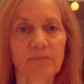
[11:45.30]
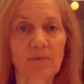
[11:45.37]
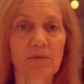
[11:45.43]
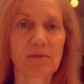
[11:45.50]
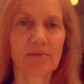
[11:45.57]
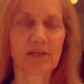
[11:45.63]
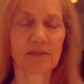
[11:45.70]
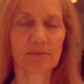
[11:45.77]

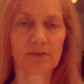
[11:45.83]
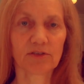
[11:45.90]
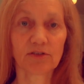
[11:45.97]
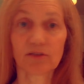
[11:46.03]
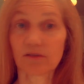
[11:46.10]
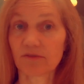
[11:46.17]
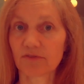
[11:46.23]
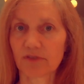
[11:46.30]
maybe I'd be
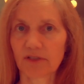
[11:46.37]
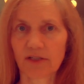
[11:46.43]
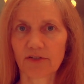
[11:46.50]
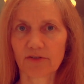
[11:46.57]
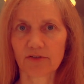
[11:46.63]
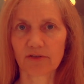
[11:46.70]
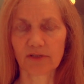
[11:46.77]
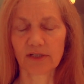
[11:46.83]
looking for
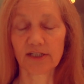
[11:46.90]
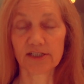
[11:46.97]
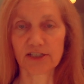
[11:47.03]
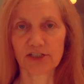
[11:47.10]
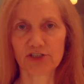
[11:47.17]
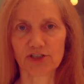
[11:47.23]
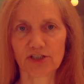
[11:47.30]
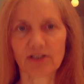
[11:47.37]
another
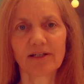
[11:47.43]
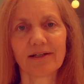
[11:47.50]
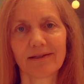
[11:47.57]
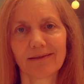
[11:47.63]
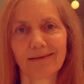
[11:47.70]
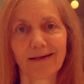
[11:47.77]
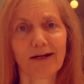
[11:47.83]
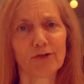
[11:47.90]
addiction.
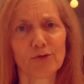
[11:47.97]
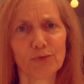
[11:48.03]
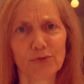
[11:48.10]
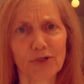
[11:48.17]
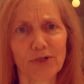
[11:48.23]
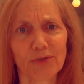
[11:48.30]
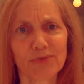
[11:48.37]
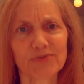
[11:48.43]
Who
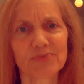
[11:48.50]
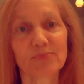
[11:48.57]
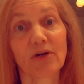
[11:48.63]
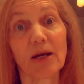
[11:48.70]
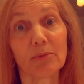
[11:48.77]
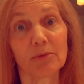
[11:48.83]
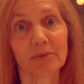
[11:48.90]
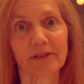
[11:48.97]
knows?
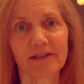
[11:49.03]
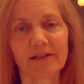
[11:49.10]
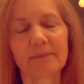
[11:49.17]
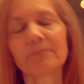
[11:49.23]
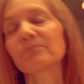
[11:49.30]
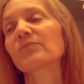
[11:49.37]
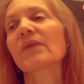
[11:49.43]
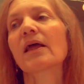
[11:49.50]
Probably.
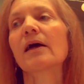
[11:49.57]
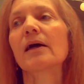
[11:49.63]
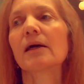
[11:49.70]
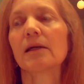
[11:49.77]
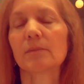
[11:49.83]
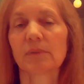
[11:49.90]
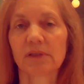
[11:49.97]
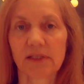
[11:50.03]

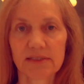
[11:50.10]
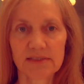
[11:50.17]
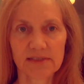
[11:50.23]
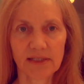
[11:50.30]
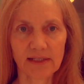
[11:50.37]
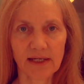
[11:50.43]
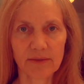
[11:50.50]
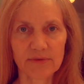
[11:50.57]
But let's
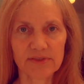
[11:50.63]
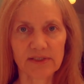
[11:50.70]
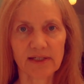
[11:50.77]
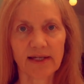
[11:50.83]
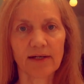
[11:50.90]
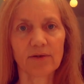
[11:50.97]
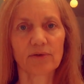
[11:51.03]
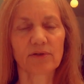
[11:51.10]
say that was
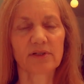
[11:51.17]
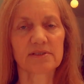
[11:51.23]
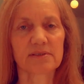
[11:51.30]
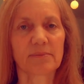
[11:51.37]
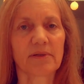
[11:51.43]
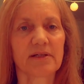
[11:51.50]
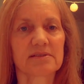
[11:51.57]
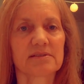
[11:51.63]
out as a
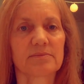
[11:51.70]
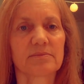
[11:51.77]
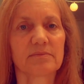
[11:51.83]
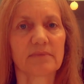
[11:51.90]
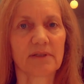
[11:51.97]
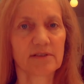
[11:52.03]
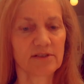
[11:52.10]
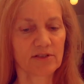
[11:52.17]

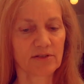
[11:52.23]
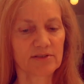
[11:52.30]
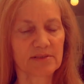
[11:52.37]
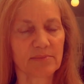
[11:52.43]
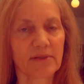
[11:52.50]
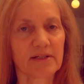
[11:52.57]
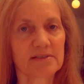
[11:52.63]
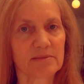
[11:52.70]

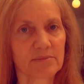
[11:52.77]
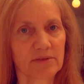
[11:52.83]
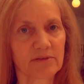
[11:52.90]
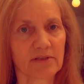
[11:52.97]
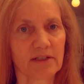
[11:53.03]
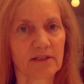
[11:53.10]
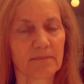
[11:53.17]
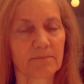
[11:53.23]

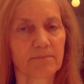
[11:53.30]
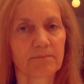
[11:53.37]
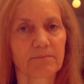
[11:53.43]
possibility.